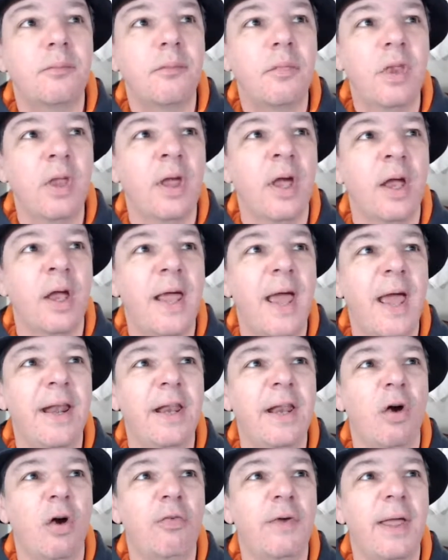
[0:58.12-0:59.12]
And heading
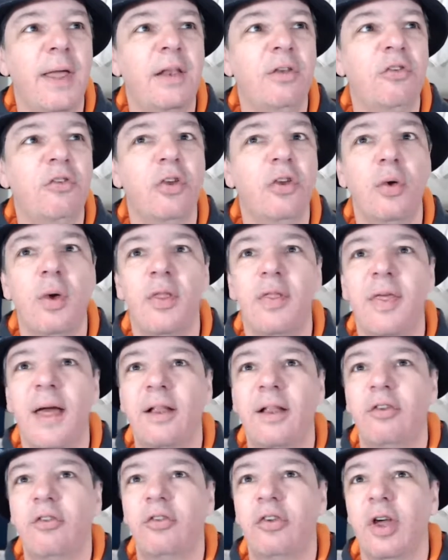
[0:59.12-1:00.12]
off into
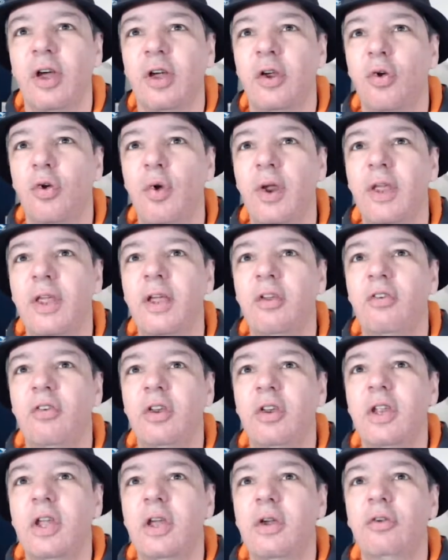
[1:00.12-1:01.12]
that cricket
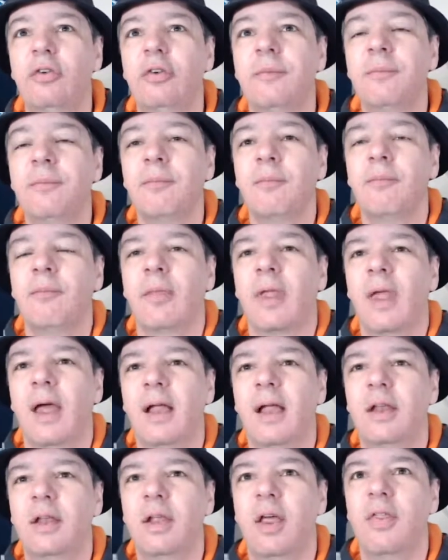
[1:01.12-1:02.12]
news,
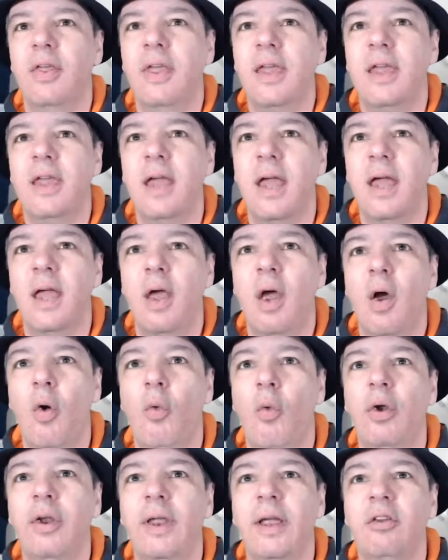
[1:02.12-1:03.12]
and the
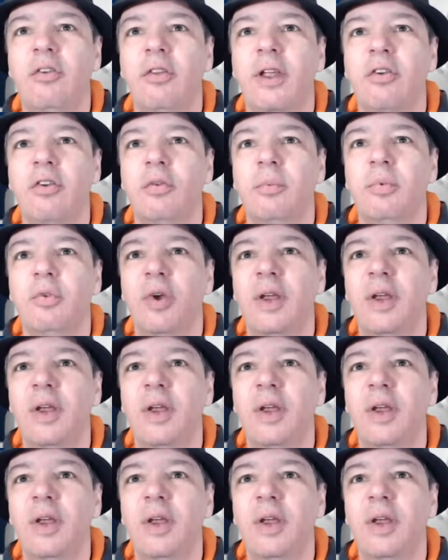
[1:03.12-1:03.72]
one-day international between